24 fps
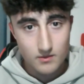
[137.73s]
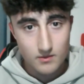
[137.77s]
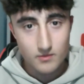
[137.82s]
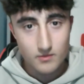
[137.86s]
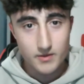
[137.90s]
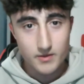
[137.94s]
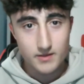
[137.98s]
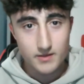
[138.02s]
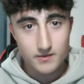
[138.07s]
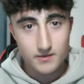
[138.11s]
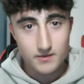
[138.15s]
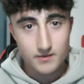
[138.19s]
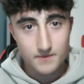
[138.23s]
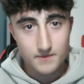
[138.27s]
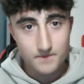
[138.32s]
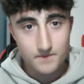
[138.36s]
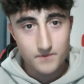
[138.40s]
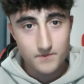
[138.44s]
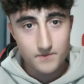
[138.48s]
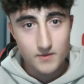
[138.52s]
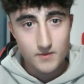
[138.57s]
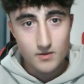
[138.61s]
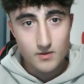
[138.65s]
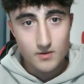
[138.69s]
Great.
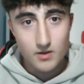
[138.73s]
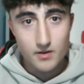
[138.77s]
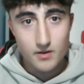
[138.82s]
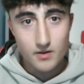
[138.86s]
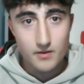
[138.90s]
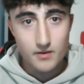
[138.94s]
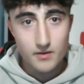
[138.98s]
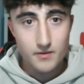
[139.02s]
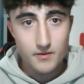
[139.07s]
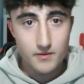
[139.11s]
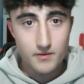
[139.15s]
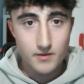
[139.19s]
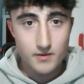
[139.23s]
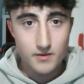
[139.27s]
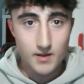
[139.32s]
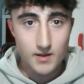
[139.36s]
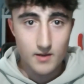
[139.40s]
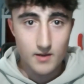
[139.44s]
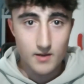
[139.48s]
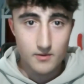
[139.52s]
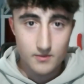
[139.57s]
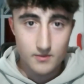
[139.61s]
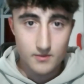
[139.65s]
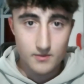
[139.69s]

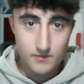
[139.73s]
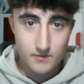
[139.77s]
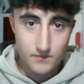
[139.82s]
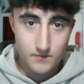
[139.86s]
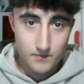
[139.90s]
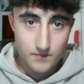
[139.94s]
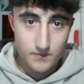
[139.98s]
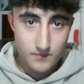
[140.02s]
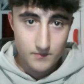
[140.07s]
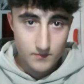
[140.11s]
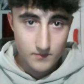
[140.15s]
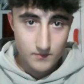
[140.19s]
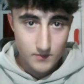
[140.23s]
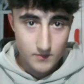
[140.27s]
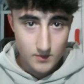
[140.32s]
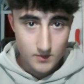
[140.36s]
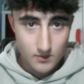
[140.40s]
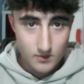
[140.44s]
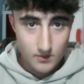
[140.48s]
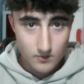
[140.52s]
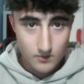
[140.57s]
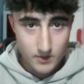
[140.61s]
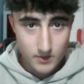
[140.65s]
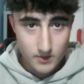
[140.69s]
Now
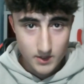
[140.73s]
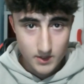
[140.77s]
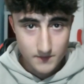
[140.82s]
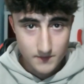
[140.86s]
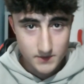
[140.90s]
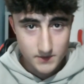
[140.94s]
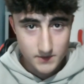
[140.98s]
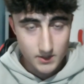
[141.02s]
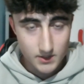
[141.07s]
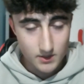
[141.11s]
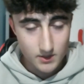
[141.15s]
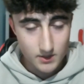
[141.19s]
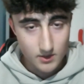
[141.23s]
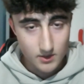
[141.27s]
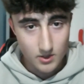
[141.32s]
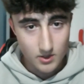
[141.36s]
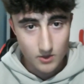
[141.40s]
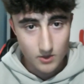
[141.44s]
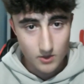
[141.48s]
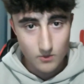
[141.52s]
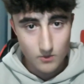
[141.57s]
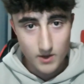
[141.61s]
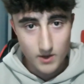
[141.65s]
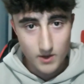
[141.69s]
we have seen
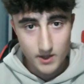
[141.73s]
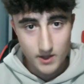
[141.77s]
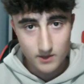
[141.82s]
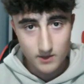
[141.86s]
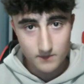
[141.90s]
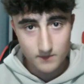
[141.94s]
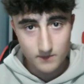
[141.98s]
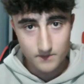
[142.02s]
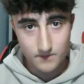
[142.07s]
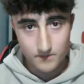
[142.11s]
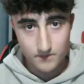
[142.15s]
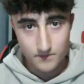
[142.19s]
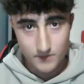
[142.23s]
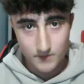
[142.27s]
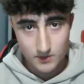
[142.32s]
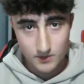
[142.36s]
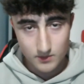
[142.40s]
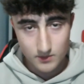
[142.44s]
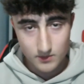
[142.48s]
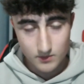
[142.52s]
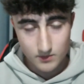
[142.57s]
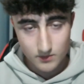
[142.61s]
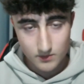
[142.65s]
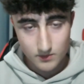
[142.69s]
how while
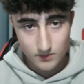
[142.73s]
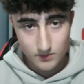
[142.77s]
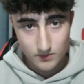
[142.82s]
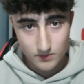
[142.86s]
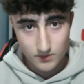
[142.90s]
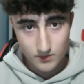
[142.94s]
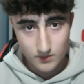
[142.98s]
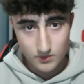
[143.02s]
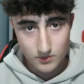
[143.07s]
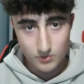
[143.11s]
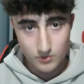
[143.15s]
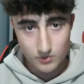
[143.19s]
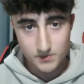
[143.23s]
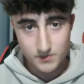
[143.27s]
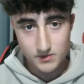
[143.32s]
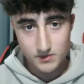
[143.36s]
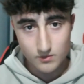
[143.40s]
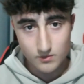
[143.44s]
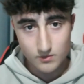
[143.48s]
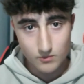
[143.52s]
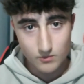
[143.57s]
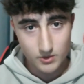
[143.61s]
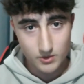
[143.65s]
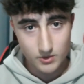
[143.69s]

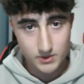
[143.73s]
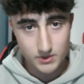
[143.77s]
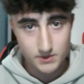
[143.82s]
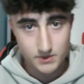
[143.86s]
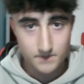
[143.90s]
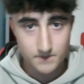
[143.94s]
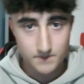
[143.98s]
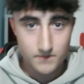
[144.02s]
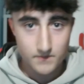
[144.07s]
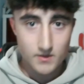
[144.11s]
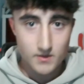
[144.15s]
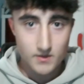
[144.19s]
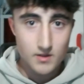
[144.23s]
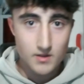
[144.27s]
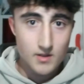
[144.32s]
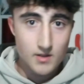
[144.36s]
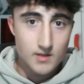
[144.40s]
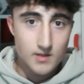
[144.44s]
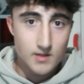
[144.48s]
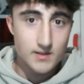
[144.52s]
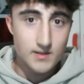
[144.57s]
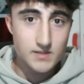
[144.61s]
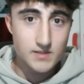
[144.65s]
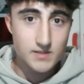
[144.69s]
loops works.
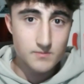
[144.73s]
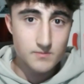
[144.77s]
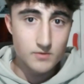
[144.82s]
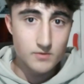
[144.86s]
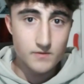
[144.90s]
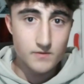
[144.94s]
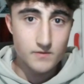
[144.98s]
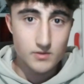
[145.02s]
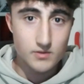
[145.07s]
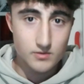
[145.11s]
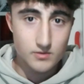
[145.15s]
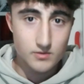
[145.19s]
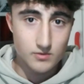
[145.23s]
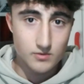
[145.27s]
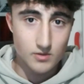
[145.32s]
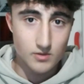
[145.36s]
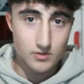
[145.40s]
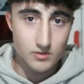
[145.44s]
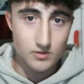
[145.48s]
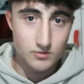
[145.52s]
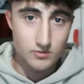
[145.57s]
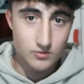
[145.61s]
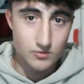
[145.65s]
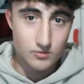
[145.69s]
Let's move
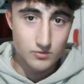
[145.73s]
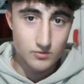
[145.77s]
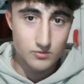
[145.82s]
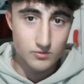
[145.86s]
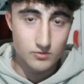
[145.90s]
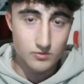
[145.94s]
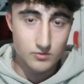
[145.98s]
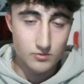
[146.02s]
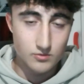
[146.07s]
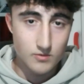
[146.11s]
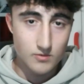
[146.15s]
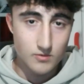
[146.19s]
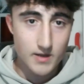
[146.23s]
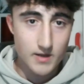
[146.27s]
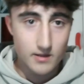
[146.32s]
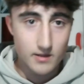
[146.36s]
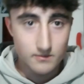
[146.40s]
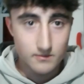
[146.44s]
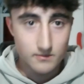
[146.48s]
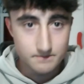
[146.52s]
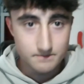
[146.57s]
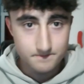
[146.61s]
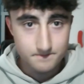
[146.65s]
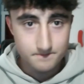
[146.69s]
on to the
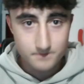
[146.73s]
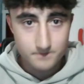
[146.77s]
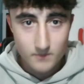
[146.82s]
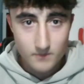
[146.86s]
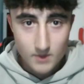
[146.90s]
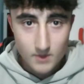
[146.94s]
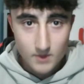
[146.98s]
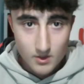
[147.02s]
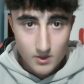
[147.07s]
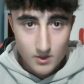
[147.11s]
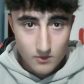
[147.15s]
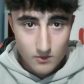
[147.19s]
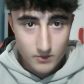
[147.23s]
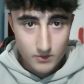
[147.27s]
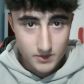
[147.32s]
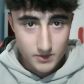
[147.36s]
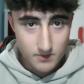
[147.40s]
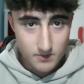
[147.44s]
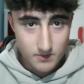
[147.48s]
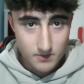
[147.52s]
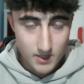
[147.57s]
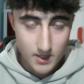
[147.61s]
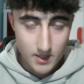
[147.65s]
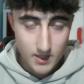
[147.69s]
while,
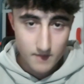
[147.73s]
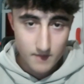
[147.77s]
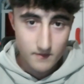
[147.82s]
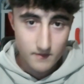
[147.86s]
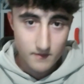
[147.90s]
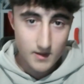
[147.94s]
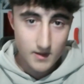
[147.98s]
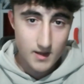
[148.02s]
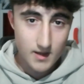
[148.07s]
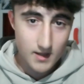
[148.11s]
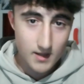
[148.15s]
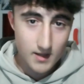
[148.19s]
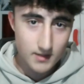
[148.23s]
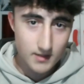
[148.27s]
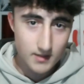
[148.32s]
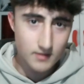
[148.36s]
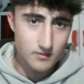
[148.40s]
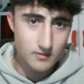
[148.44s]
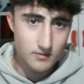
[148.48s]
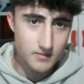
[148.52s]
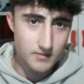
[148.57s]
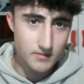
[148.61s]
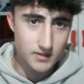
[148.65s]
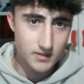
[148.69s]
which behave a
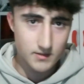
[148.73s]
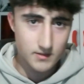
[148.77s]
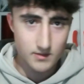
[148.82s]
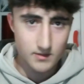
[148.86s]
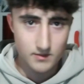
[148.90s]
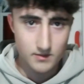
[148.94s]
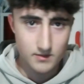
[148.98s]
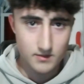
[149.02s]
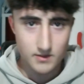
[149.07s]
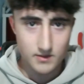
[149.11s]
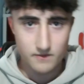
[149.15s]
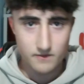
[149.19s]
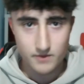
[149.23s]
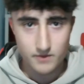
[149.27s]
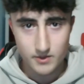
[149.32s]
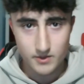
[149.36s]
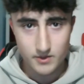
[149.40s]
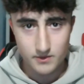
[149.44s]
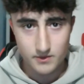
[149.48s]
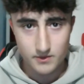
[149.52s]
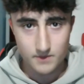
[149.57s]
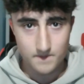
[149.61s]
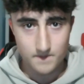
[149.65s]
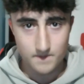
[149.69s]
little bit
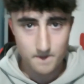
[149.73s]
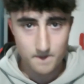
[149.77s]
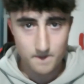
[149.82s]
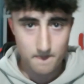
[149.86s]
different.